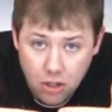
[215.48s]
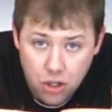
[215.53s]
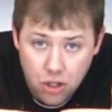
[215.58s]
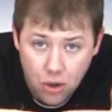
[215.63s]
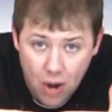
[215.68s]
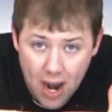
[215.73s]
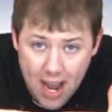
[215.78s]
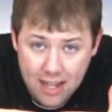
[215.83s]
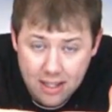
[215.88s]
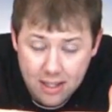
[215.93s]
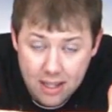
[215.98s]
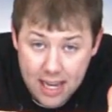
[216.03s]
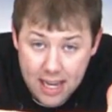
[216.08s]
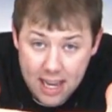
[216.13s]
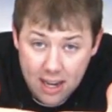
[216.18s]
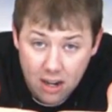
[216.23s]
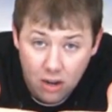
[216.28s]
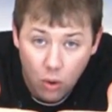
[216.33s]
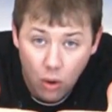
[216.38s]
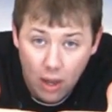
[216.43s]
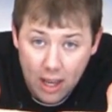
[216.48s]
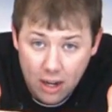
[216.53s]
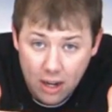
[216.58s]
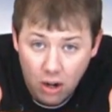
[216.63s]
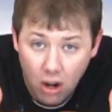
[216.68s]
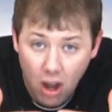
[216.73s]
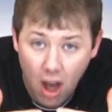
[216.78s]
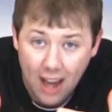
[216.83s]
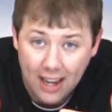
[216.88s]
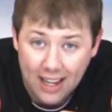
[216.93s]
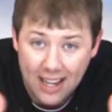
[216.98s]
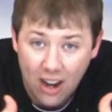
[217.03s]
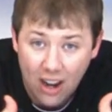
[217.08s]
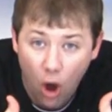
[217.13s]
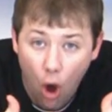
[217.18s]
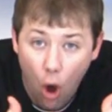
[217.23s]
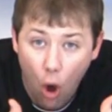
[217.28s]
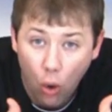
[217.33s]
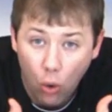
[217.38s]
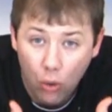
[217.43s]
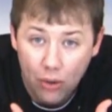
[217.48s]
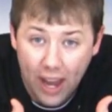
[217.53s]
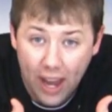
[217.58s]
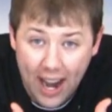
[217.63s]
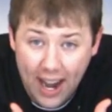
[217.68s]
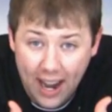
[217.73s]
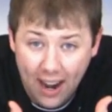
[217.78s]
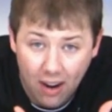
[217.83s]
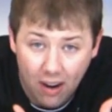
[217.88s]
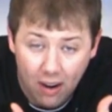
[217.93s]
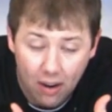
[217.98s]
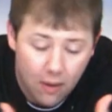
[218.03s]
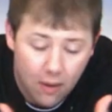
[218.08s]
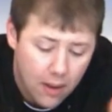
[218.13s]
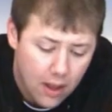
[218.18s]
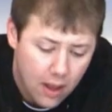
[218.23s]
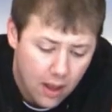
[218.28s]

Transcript: strands interlock and hold air,